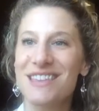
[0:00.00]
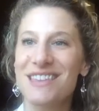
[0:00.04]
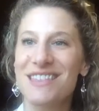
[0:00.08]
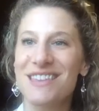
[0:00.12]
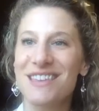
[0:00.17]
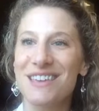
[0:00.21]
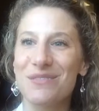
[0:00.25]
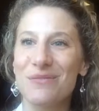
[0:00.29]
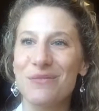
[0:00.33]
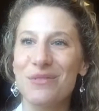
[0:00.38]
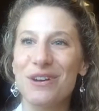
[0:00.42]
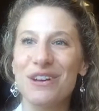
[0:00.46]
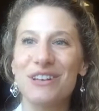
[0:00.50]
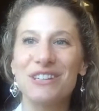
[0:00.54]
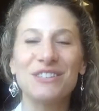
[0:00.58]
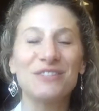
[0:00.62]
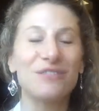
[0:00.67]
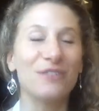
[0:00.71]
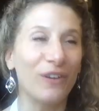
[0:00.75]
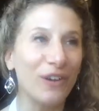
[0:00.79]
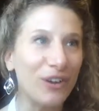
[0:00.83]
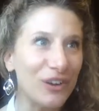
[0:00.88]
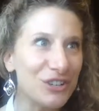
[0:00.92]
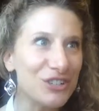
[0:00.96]
It was
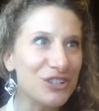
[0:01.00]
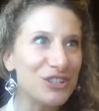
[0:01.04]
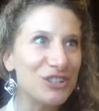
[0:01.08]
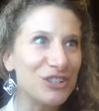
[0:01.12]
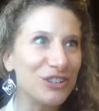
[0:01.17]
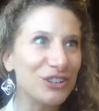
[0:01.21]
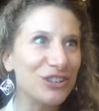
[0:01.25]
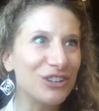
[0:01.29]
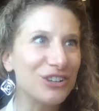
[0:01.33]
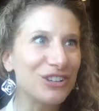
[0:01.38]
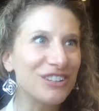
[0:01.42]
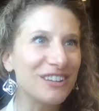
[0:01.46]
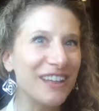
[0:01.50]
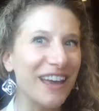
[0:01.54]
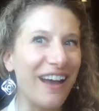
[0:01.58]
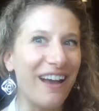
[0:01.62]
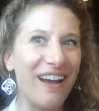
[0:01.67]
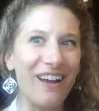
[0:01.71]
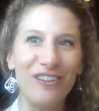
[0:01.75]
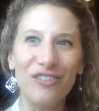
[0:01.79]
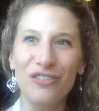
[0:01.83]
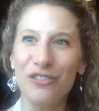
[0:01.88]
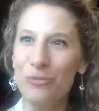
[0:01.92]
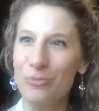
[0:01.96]
first you learned the
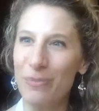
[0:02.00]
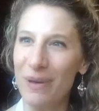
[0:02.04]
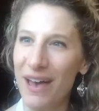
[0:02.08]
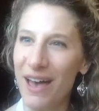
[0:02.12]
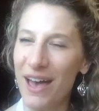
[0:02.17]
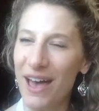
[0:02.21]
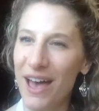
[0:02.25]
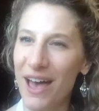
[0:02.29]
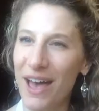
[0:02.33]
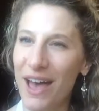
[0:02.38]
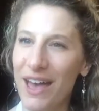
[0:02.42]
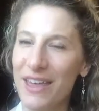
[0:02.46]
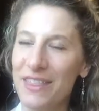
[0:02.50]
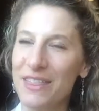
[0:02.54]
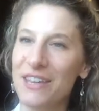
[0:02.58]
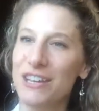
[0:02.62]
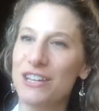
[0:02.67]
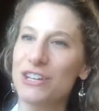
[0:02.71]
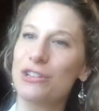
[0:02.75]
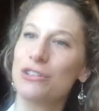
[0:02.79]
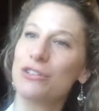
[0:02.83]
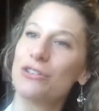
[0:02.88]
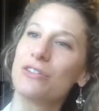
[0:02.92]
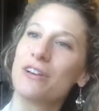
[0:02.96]
alphabet, then
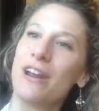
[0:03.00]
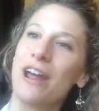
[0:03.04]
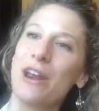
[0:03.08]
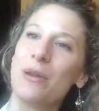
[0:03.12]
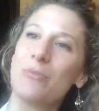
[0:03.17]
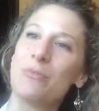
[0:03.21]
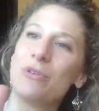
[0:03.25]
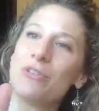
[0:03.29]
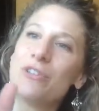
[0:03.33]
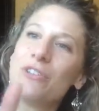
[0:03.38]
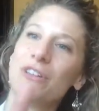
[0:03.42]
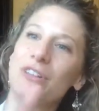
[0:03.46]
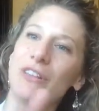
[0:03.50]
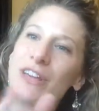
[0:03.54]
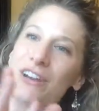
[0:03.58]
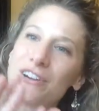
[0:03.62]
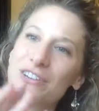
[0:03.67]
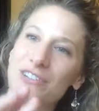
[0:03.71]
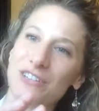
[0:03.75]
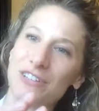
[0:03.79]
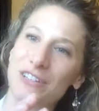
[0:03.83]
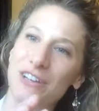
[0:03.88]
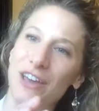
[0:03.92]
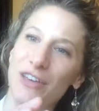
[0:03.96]
you learned how to put the
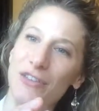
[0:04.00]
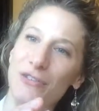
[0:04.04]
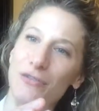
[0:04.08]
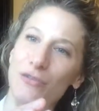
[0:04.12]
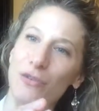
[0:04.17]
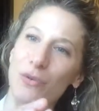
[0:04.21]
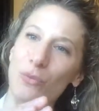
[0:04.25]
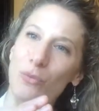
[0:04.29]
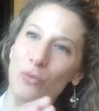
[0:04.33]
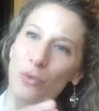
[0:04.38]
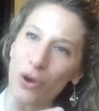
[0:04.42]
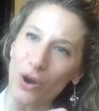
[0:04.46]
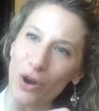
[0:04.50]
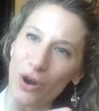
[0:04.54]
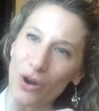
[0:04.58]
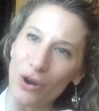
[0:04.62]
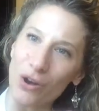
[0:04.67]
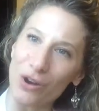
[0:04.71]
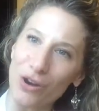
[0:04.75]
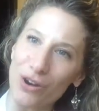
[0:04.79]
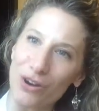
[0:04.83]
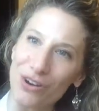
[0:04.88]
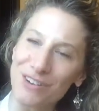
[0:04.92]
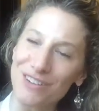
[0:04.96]
letters together for
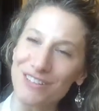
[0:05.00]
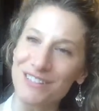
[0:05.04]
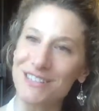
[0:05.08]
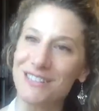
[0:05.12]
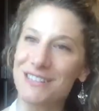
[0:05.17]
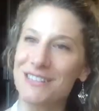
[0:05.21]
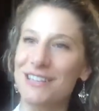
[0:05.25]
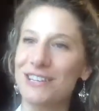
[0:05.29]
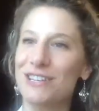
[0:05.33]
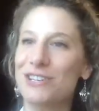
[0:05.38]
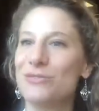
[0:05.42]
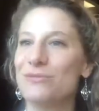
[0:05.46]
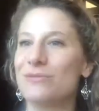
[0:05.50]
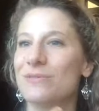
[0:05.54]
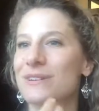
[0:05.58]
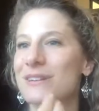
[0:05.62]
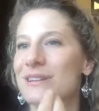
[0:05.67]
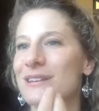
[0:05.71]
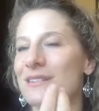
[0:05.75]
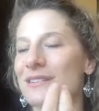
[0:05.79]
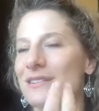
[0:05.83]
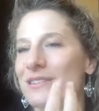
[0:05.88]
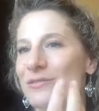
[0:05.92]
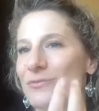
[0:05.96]
words, and then
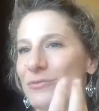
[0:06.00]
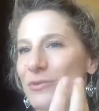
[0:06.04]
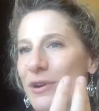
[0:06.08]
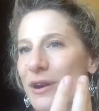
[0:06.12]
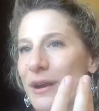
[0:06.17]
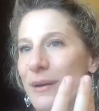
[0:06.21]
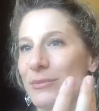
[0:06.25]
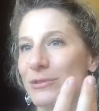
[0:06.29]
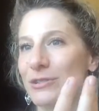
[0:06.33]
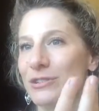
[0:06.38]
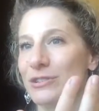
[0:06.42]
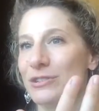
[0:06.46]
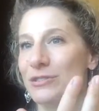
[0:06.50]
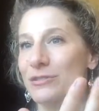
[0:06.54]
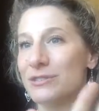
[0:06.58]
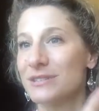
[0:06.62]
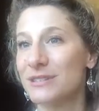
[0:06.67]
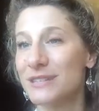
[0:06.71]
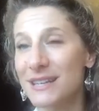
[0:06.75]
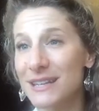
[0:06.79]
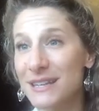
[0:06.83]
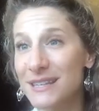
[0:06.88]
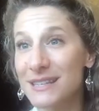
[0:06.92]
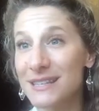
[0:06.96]
you were able to do
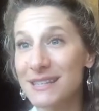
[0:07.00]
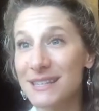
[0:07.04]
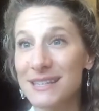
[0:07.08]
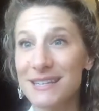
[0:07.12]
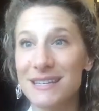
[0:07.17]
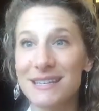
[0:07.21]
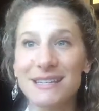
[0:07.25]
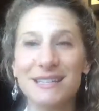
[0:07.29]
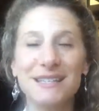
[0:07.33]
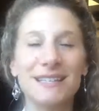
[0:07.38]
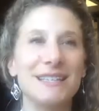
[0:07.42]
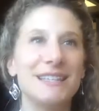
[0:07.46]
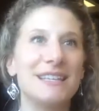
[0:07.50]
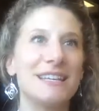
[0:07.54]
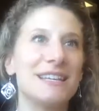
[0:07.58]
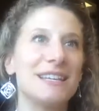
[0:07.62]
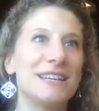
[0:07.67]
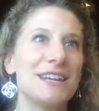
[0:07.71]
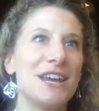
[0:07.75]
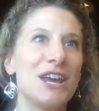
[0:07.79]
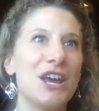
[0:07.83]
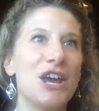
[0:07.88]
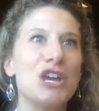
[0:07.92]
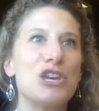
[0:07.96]
sentences, and then
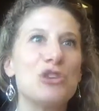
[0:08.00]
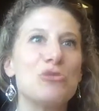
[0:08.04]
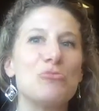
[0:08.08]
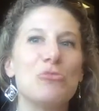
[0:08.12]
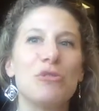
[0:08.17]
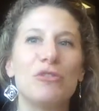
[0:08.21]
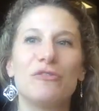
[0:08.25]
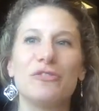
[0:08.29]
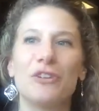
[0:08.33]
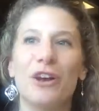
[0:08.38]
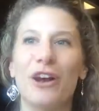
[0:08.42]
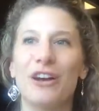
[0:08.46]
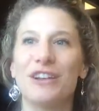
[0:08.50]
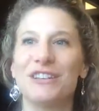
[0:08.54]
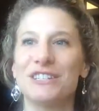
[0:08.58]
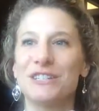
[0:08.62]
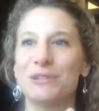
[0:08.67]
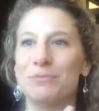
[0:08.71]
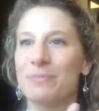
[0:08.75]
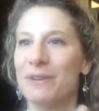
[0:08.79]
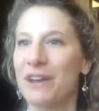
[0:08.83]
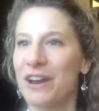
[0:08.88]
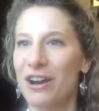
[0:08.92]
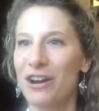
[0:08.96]
you moved on
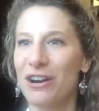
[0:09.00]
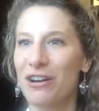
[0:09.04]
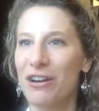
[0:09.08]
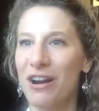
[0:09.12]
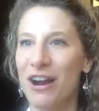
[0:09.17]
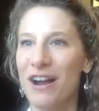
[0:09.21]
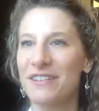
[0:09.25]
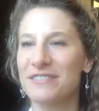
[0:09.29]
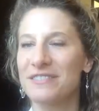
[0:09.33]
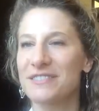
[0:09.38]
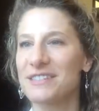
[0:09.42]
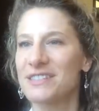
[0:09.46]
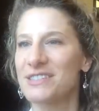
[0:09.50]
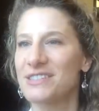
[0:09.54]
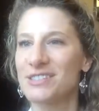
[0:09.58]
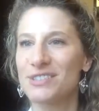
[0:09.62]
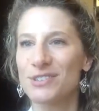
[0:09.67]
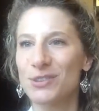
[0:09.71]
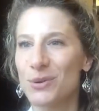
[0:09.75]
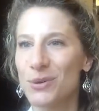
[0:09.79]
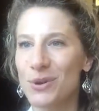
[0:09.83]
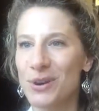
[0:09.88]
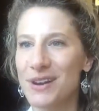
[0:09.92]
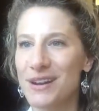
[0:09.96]
to paragraphs and
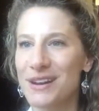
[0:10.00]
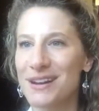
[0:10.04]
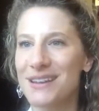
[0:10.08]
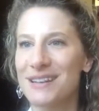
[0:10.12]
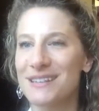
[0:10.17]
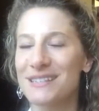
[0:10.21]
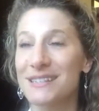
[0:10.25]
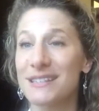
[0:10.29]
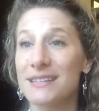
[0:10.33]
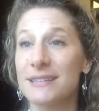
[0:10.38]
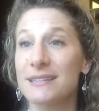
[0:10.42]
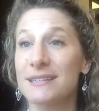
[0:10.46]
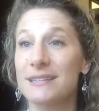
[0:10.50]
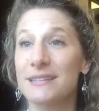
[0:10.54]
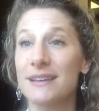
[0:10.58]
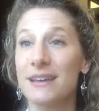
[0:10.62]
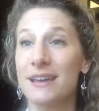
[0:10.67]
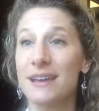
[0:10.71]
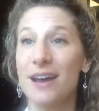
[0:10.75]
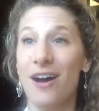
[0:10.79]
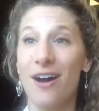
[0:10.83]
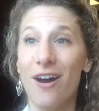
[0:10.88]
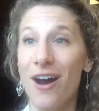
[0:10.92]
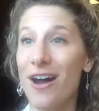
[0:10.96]
stories, and
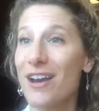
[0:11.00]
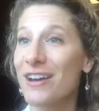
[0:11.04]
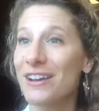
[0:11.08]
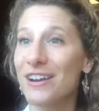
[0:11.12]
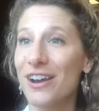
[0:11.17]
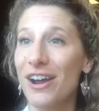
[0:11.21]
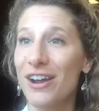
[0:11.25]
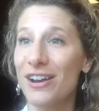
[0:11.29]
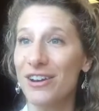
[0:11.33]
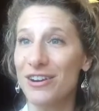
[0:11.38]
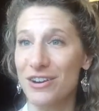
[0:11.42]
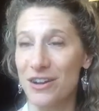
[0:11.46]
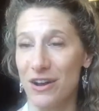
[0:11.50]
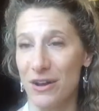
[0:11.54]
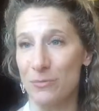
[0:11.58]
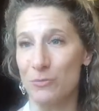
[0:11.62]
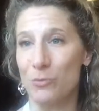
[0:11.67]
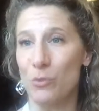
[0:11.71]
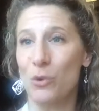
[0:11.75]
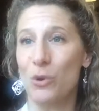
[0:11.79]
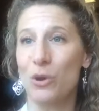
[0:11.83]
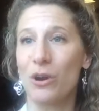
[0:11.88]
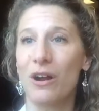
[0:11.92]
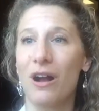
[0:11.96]
on and on and on,
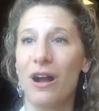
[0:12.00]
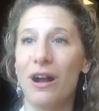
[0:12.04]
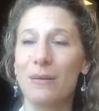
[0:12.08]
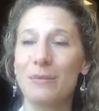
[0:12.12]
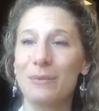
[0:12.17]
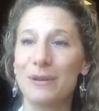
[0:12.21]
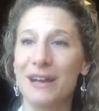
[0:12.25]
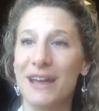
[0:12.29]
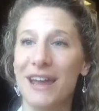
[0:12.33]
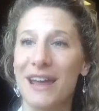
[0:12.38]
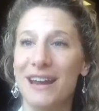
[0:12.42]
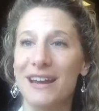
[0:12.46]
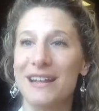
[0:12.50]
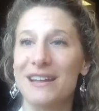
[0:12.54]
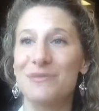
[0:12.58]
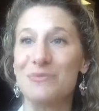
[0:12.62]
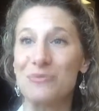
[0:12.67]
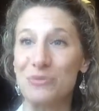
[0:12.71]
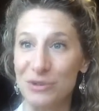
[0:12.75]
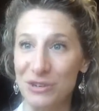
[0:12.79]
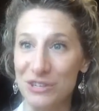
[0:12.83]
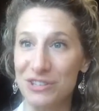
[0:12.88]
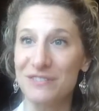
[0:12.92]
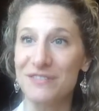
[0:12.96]
more complicated and
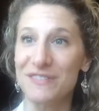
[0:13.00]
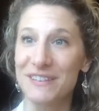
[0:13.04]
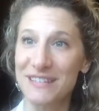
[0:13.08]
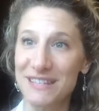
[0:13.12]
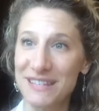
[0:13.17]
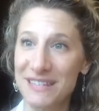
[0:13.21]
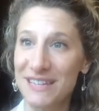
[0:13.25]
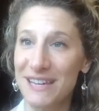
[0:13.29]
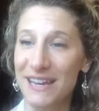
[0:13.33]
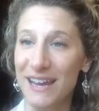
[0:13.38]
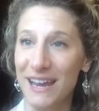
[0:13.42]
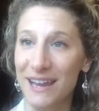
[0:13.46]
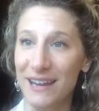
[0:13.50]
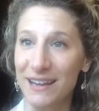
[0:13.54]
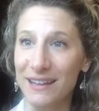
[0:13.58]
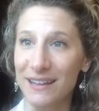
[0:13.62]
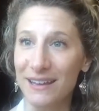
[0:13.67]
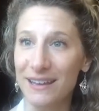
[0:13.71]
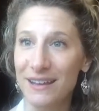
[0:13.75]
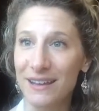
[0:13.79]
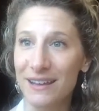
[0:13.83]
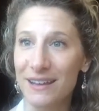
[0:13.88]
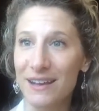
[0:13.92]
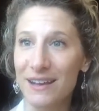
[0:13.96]
more sophisticated